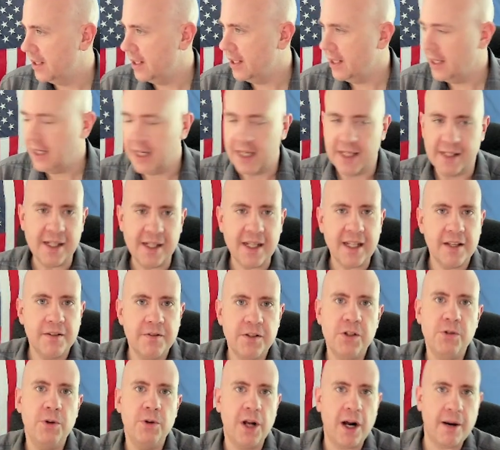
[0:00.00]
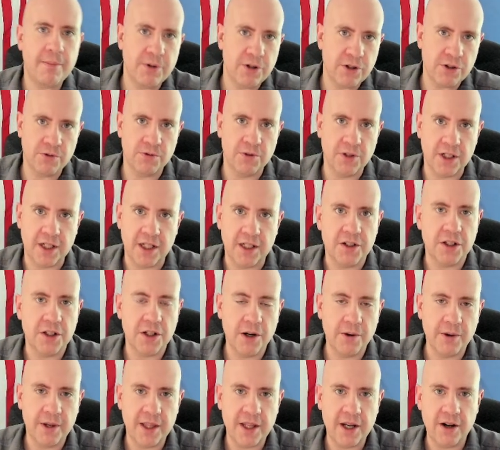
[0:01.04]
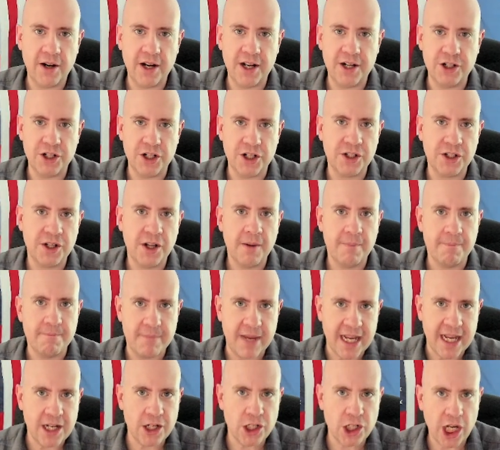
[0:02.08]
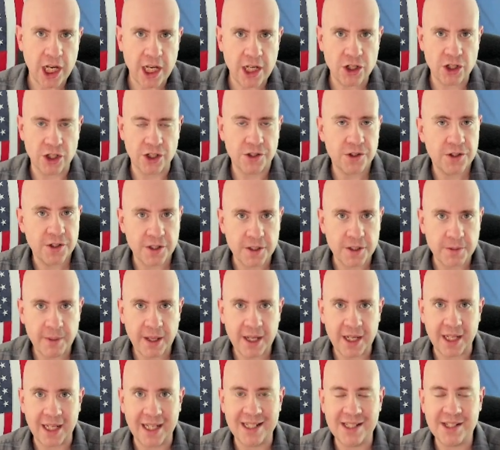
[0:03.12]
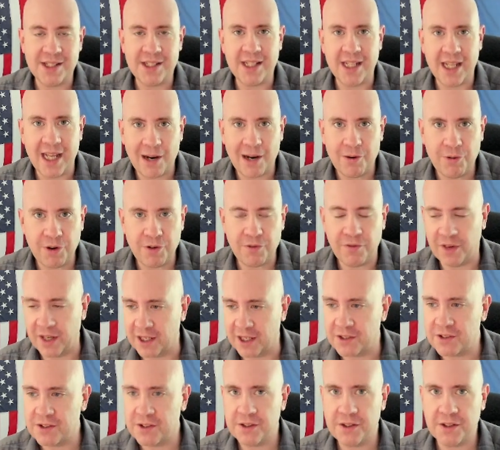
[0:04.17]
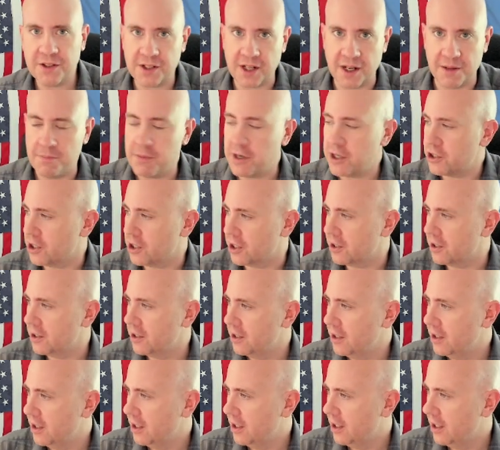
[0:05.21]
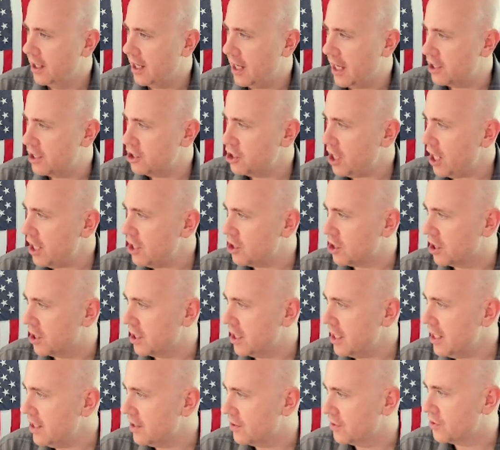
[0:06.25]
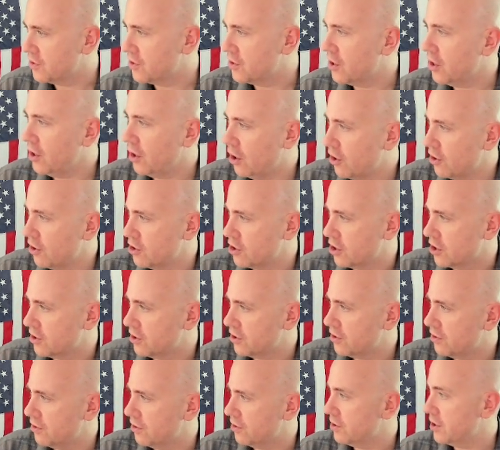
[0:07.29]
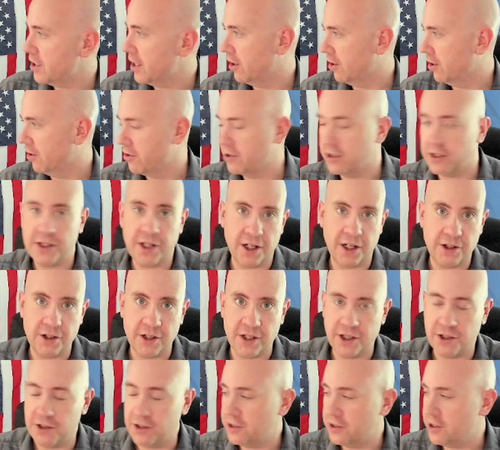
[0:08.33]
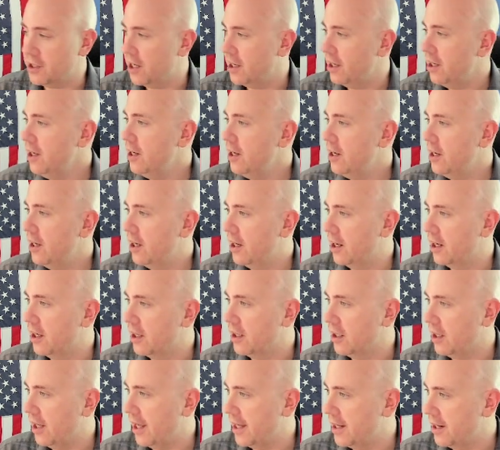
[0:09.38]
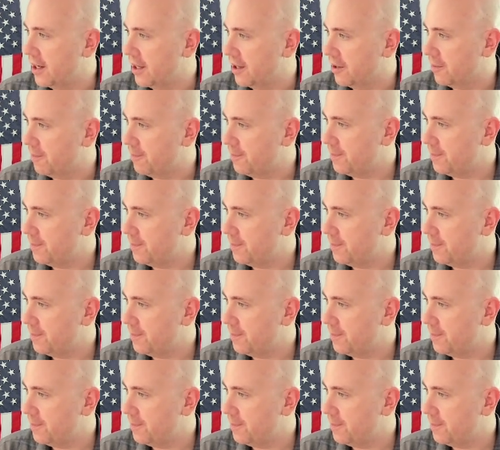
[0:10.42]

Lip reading: is it gives you an opportunity to go in there and just make changes to the spending and see how it affects the state budget. Education is the largest, or second largest actually, I should say, line item.